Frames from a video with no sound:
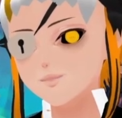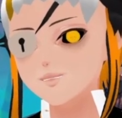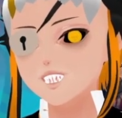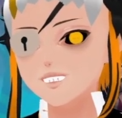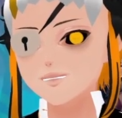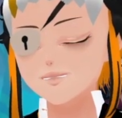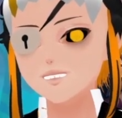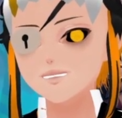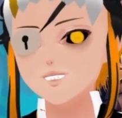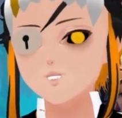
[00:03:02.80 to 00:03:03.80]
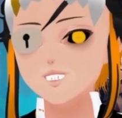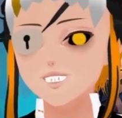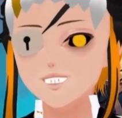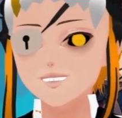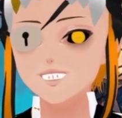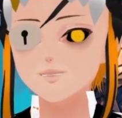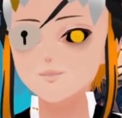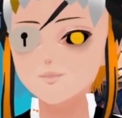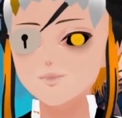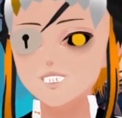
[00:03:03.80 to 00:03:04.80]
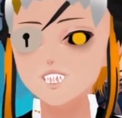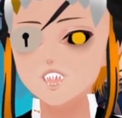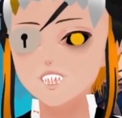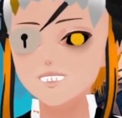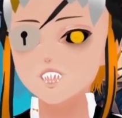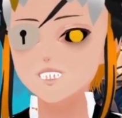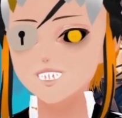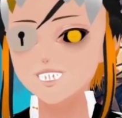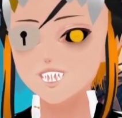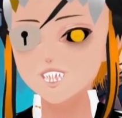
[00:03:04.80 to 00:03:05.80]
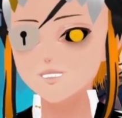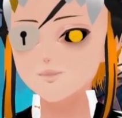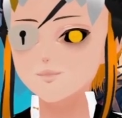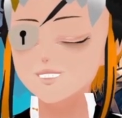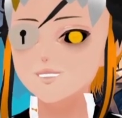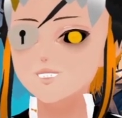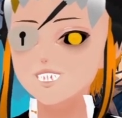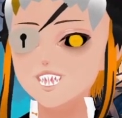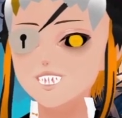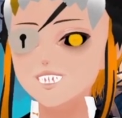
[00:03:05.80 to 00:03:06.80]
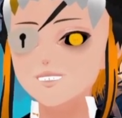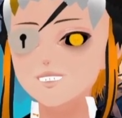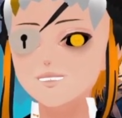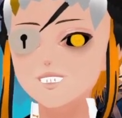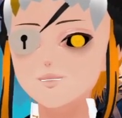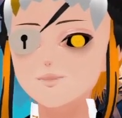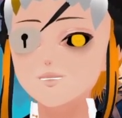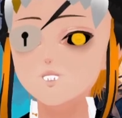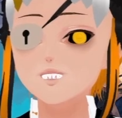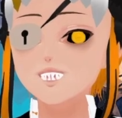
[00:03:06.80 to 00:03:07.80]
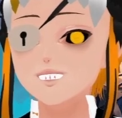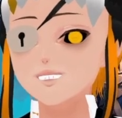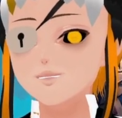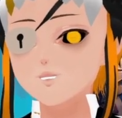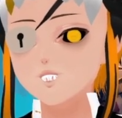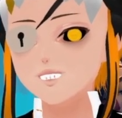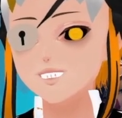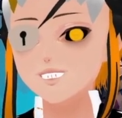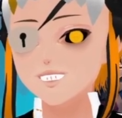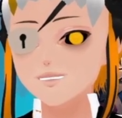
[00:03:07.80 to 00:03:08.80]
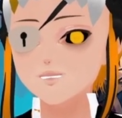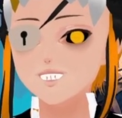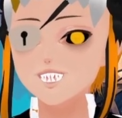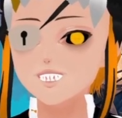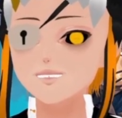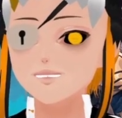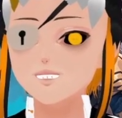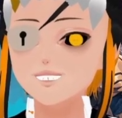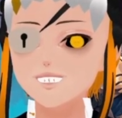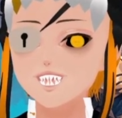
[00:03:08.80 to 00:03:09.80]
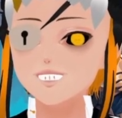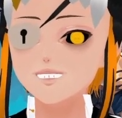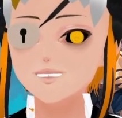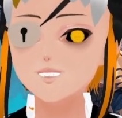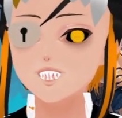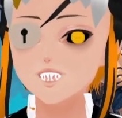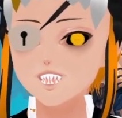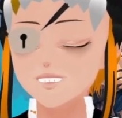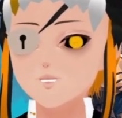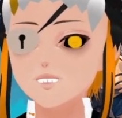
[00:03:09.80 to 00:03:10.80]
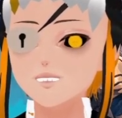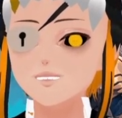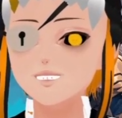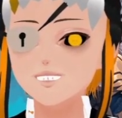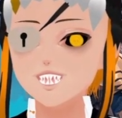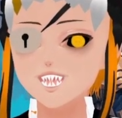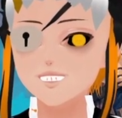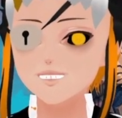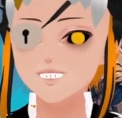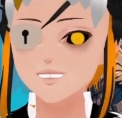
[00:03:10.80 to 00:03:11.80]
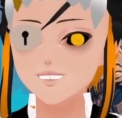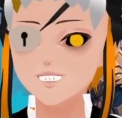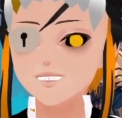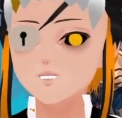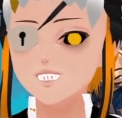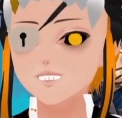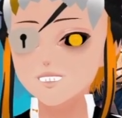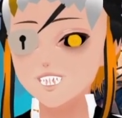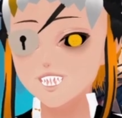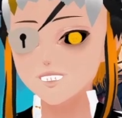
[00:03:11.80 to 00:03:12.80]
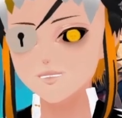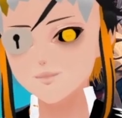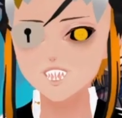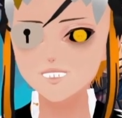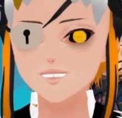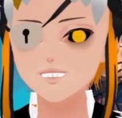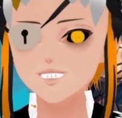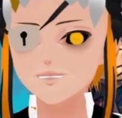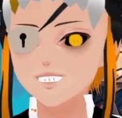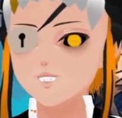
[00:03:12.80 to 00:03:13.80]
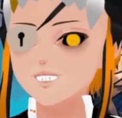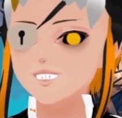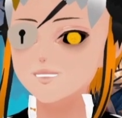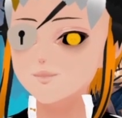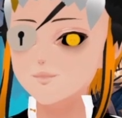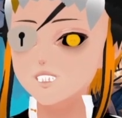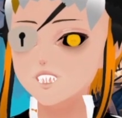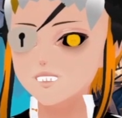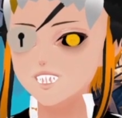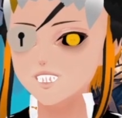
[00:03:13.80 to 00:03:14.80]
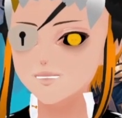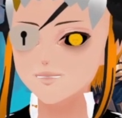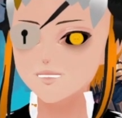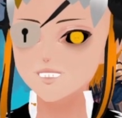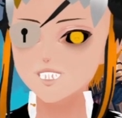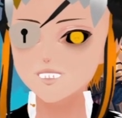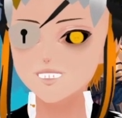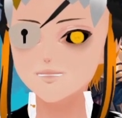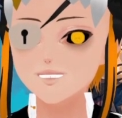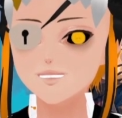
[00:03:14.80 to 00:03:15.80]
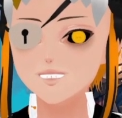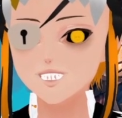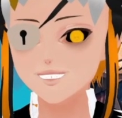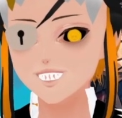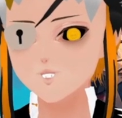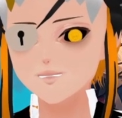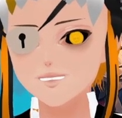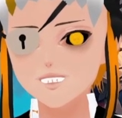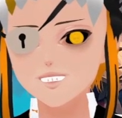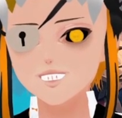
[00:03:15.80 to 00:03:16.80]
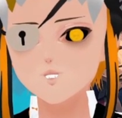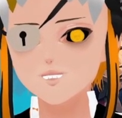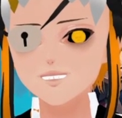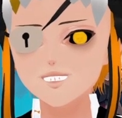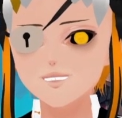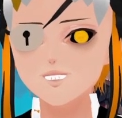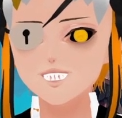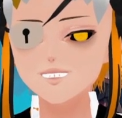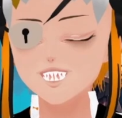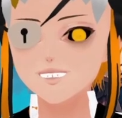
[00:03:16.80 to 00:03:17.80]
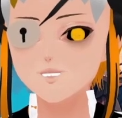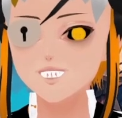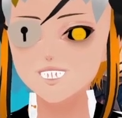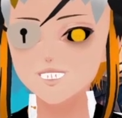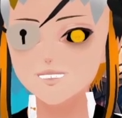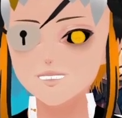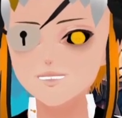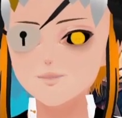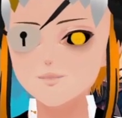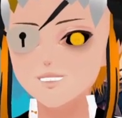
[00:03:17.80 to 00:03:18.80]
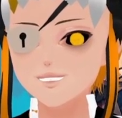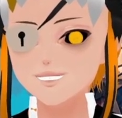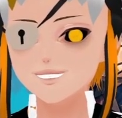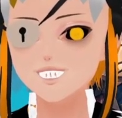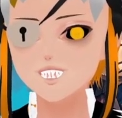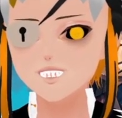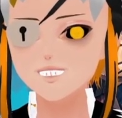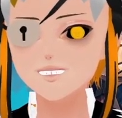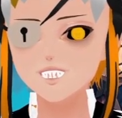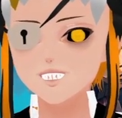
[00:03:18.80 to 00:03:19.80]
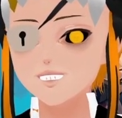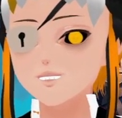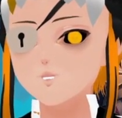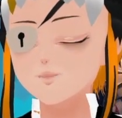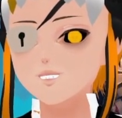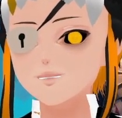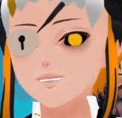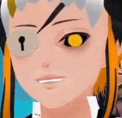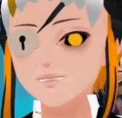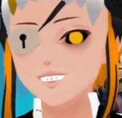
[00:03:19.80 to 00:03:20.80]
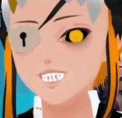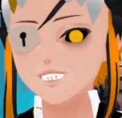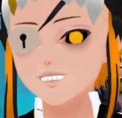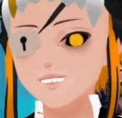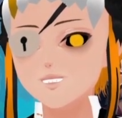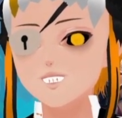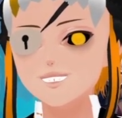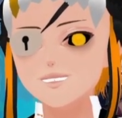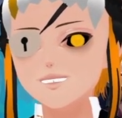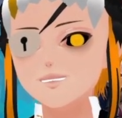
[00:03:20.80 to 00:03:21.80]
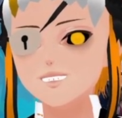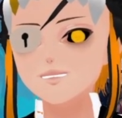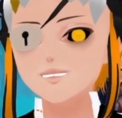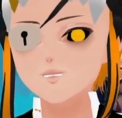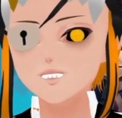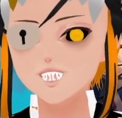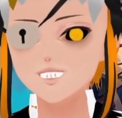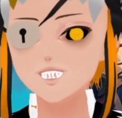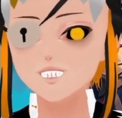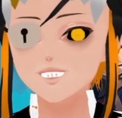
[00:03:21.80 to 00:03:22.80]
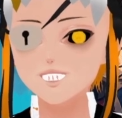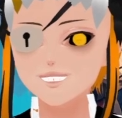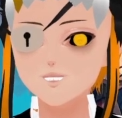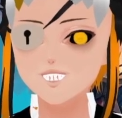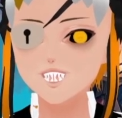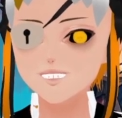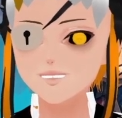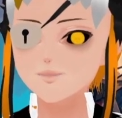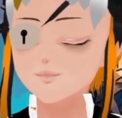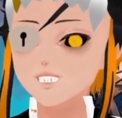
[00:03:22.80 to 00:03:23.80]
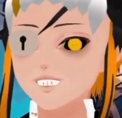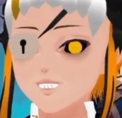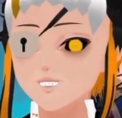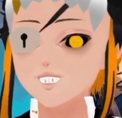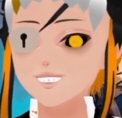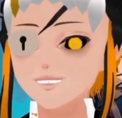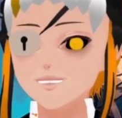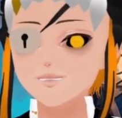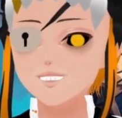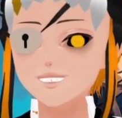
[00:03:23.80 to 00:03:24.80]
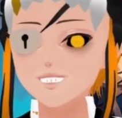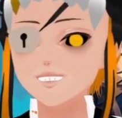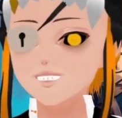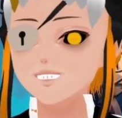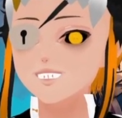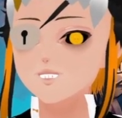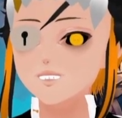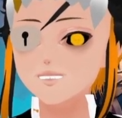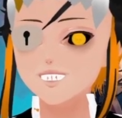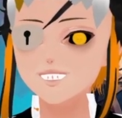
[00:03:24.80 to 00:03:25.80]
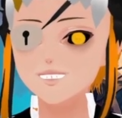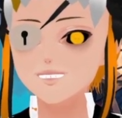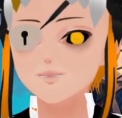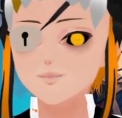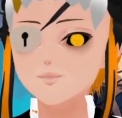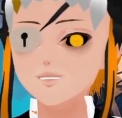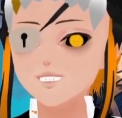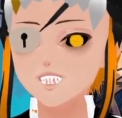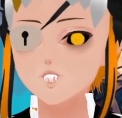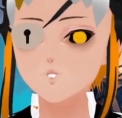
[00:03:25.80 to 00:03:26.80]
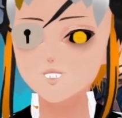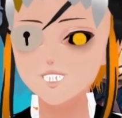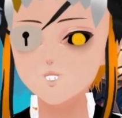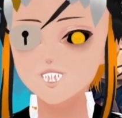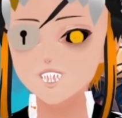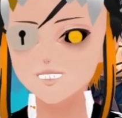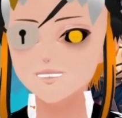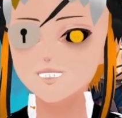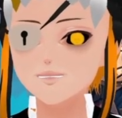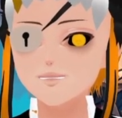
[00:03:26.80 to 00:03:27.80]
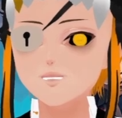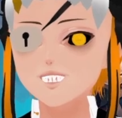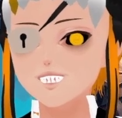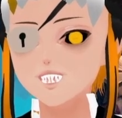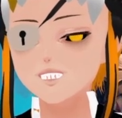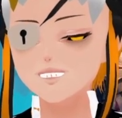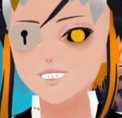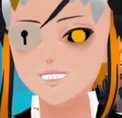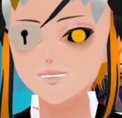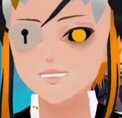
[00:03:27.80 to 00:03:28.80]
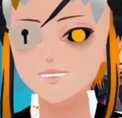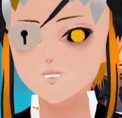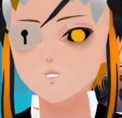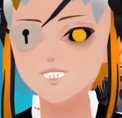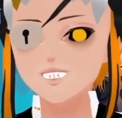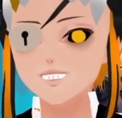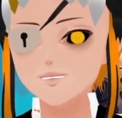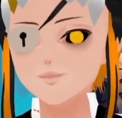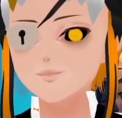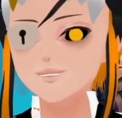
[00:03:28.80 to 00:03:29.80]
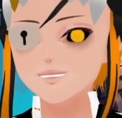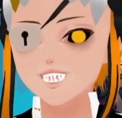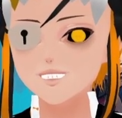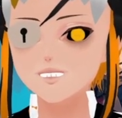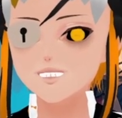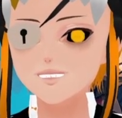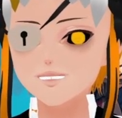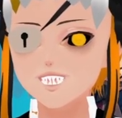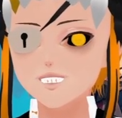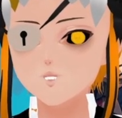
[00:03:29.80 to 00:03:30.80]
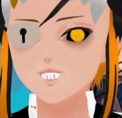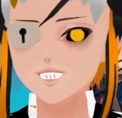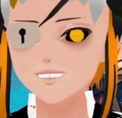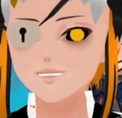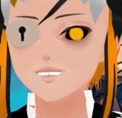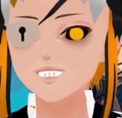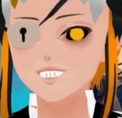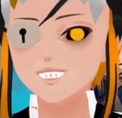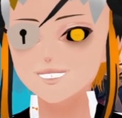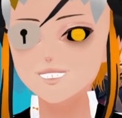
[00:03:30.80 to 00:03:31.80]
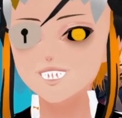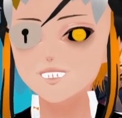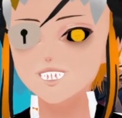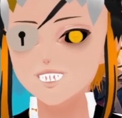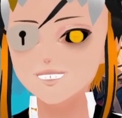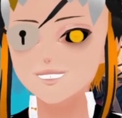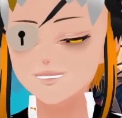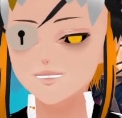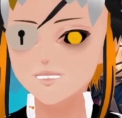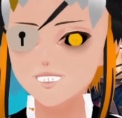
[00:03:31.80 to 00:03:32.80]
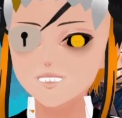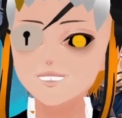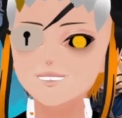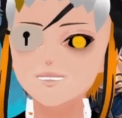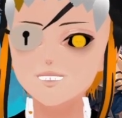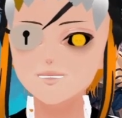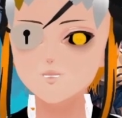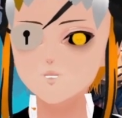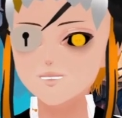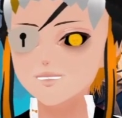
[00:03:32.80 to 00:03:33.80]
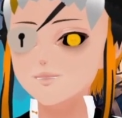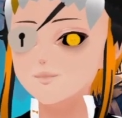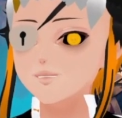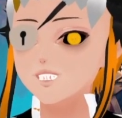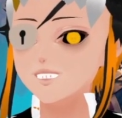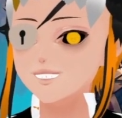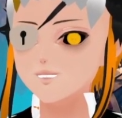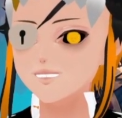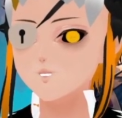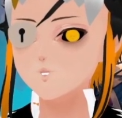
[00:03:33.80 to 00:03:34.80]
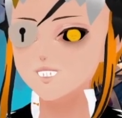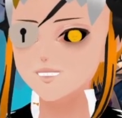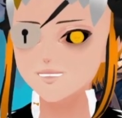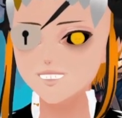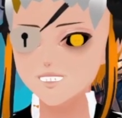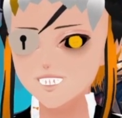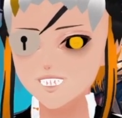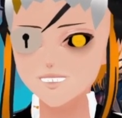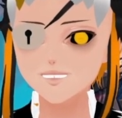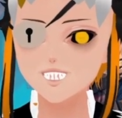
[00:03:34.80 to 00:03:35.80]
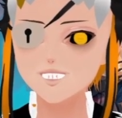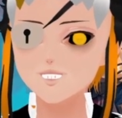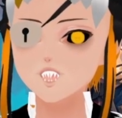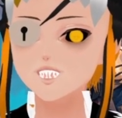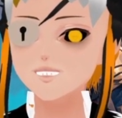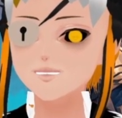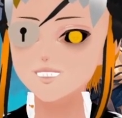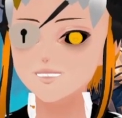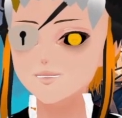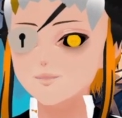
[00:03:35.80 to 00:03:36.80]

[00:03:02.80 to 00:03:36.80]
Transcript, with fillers: corpse synergy within the Blood archetype without having to run too many additional cards to get additional corpses or rely on just having your hero power. This is basically 4 corpses for the price of 3 mana, which is pretty good if you can actually kill a opponent's minion using this card. If you can't, then this is probably a pretty bad weapon, but if you can guarantee that you're going to get lethal with the weapon, this is probably pretty decent to include. Now for another weapon for DK, the Corrupted Ashbringer, and this will play into one of the later cards that we will be seeing.